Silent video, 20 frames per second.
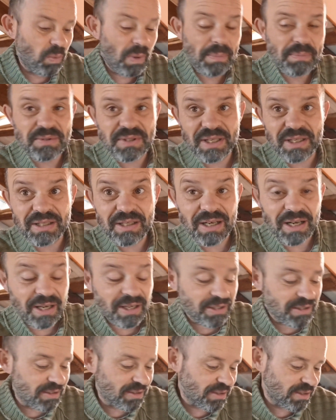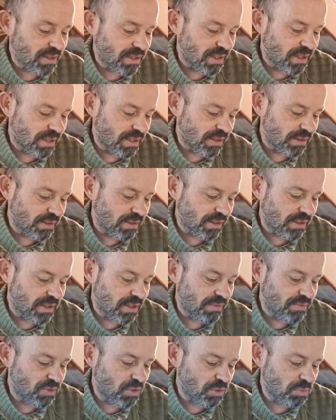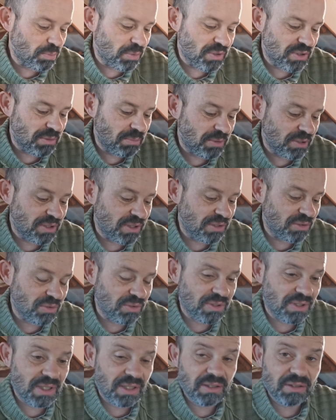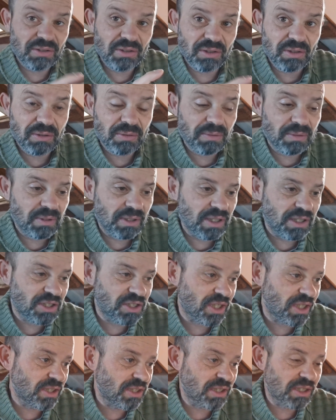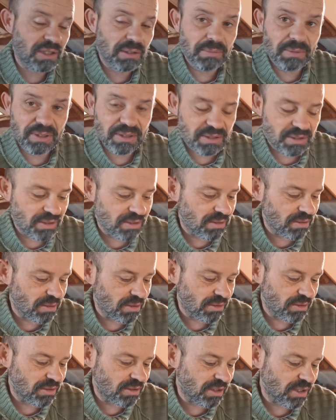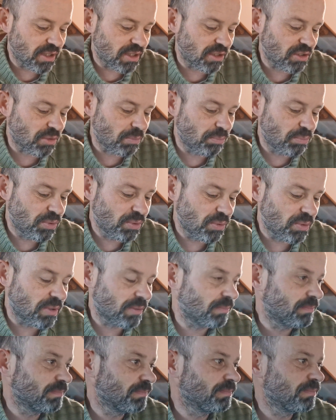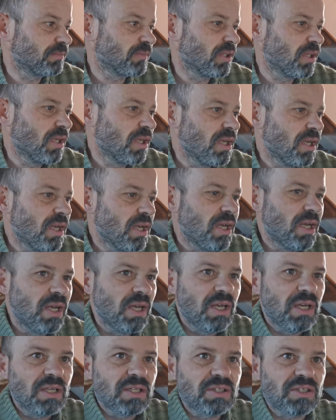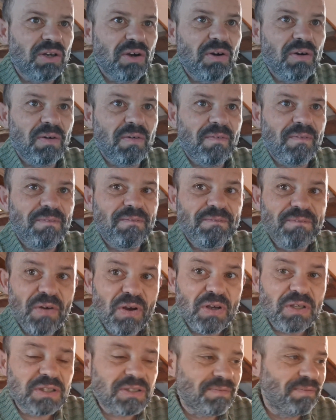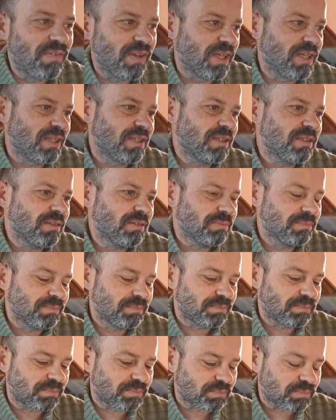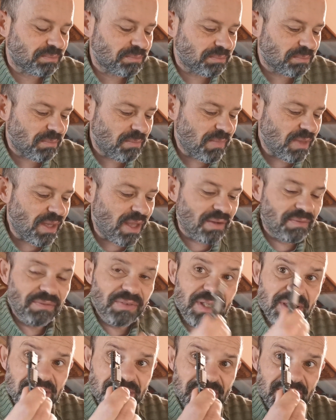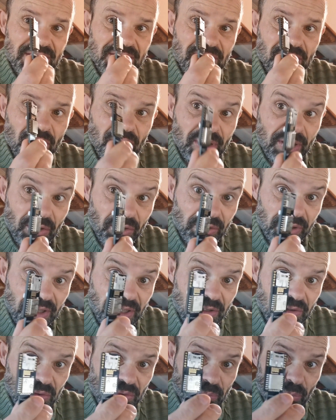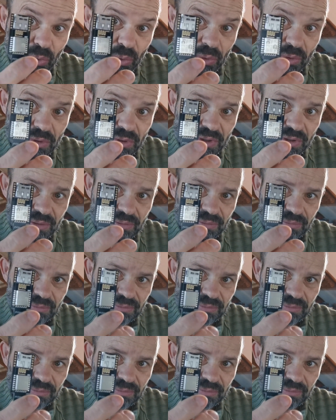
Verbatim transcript: website like and gives you the possibility to send the HID commands on the target computer. So first thing, this is a Leonardo board